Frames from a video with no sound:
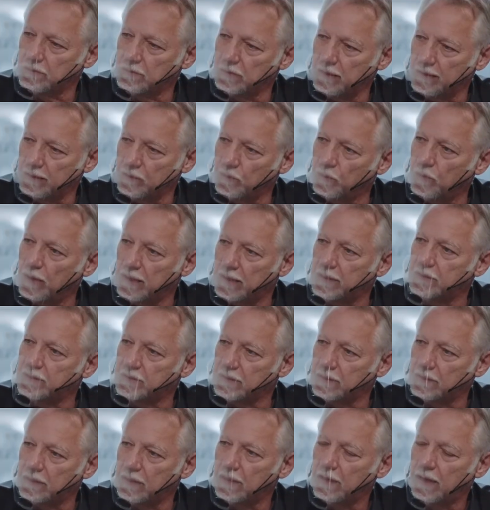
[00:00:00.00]
like what is
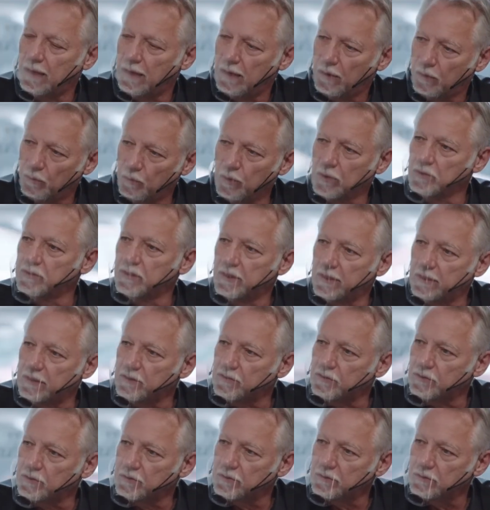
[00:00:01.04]
a
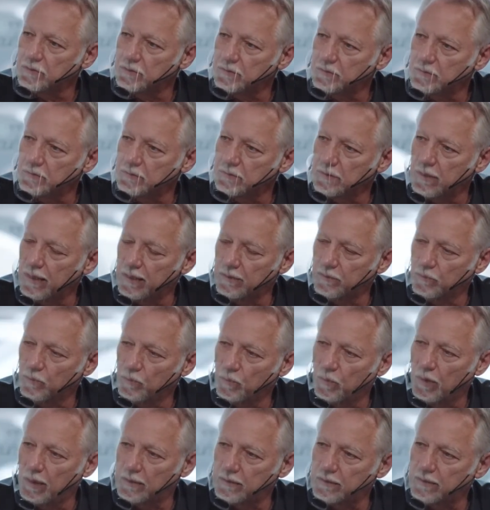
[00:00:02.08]
wilderness, and
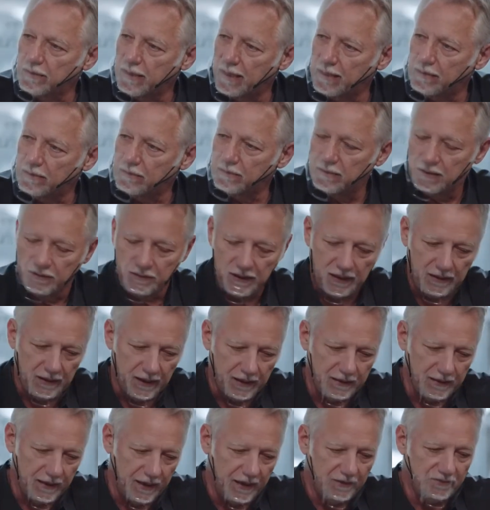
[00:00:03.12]

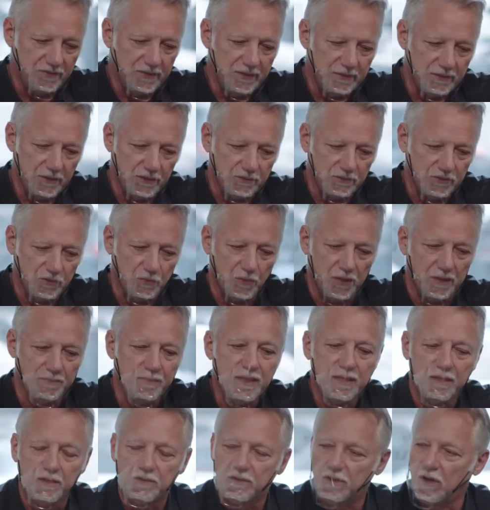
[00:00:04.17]
and every square
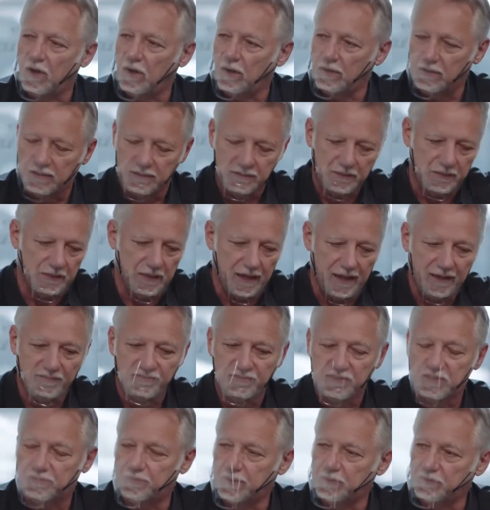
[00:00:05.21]
meter in Holland, half
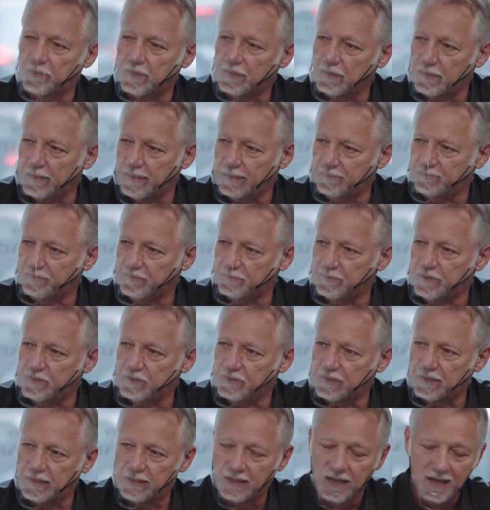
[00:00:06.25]
it's been reclaimed from the
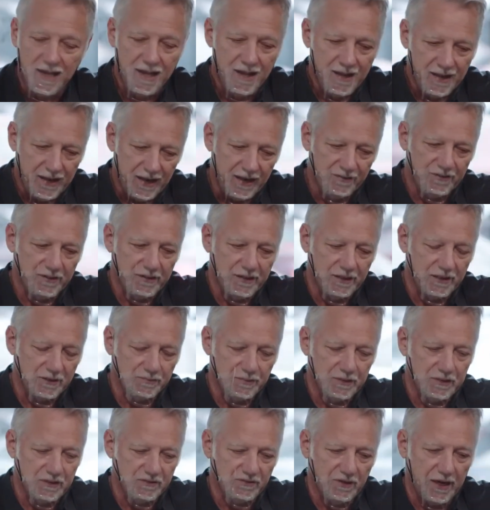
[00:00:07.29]
sea, everything's
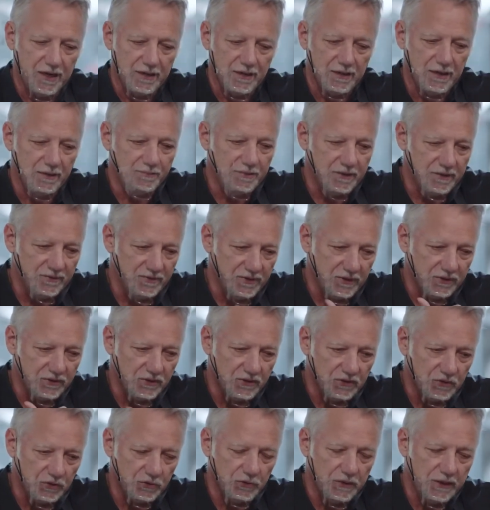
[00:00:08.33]
been divided up, and if there's a
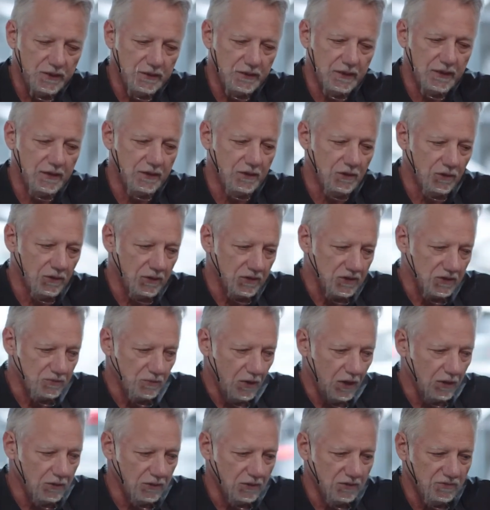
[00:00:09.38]
tree there or a
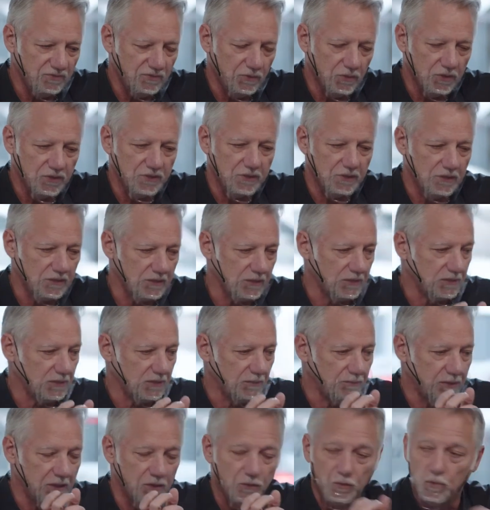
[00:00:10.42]
small little forest there, it's because
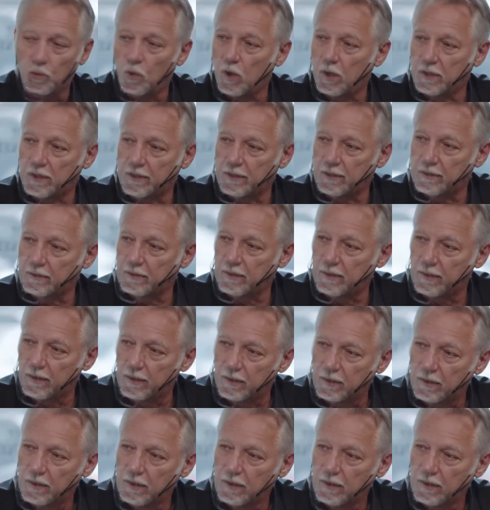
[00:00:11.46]
somebody wanted it there,